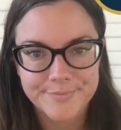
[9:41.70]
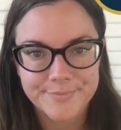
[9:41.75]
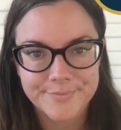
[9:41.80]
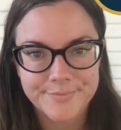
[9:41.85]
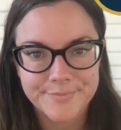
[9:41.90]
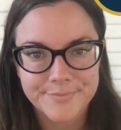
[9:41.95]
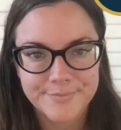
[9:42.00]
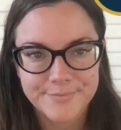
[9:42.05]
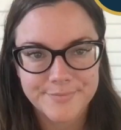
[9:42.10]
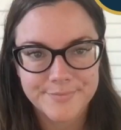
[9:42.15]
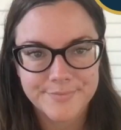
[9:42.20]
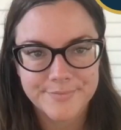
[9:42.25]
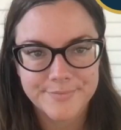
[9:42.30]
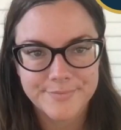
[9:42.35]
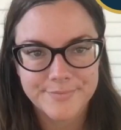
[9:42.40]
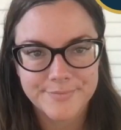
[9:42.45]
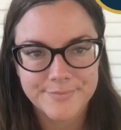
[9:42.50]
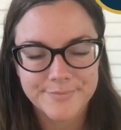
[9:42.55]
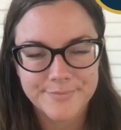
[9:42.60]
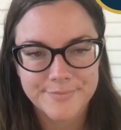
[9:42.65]

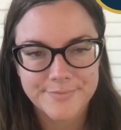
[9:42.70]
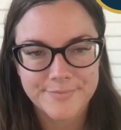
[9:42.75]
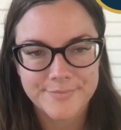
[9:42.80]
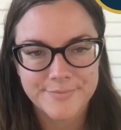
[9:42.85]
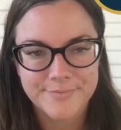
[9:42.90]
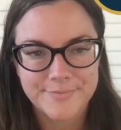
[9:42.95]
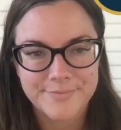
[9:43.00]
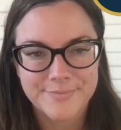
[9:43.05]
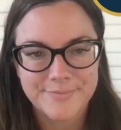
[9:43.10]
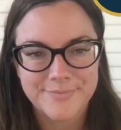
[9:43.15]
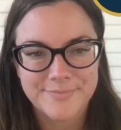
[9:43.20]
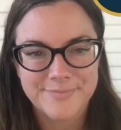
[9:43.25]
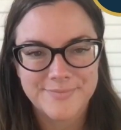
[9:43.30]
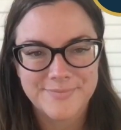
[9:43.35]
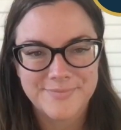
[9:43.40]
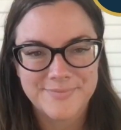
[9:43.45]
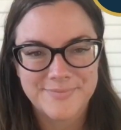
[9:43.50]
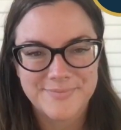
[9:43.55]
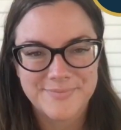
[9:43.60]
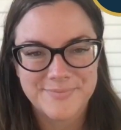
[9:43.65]

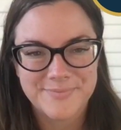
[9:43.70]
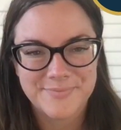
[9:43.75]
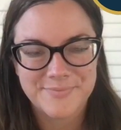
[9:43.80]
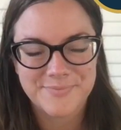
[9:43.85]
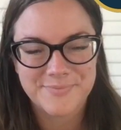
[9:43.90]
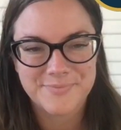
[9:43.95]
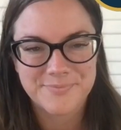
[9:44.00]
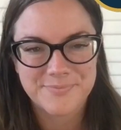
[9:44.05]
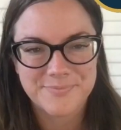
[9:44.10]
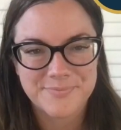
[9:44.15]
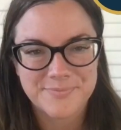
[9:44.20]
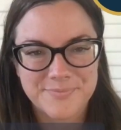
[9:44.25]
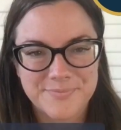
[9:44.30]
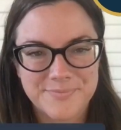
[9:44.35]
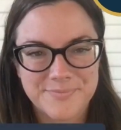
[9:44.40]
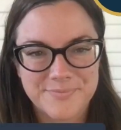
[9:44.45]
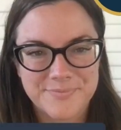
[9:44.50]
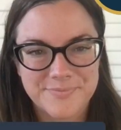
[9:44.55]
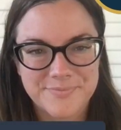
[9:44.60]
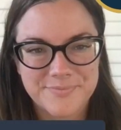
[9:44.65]

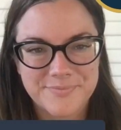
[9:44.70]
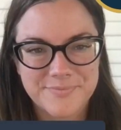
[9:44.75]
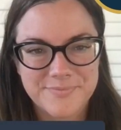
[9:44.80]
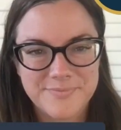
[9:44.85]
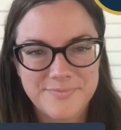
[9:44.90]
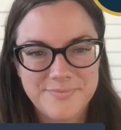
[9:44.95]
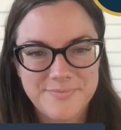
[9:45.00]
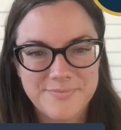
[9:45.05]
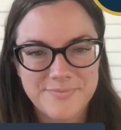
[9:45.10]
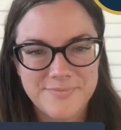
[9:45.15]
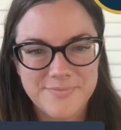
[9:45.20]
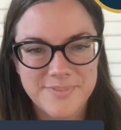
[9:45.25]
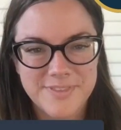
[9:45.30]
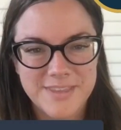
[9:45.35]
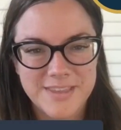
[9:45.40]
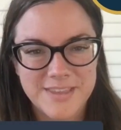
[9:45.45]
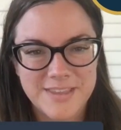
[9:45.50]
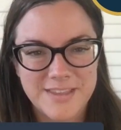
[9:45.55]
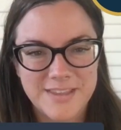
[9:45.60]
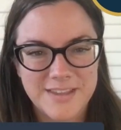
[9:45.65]

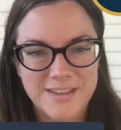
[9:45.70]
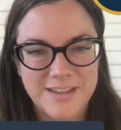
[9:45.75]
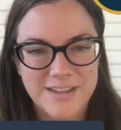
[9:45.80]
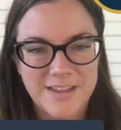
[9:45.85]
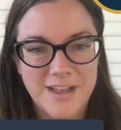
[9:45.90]
This person isn't speaking.